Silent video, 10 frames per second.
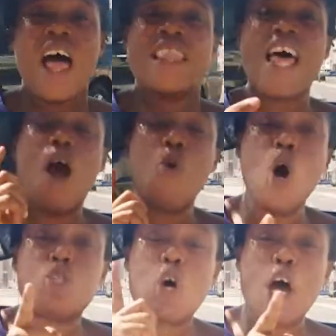That
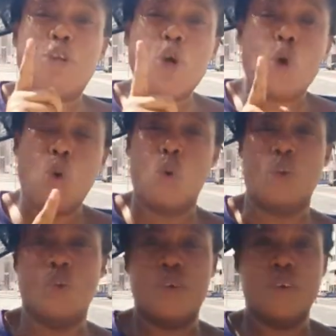who told you
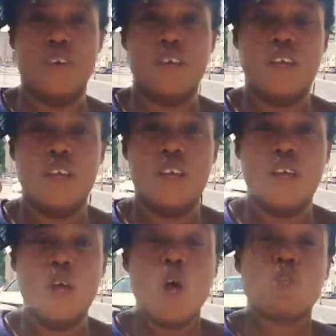
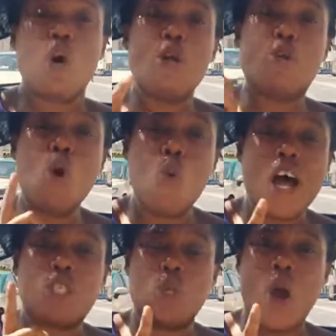to do
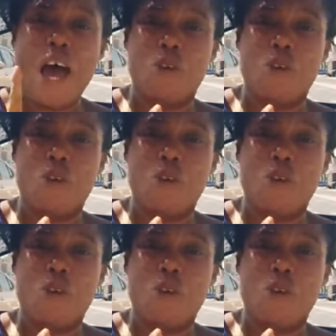what you are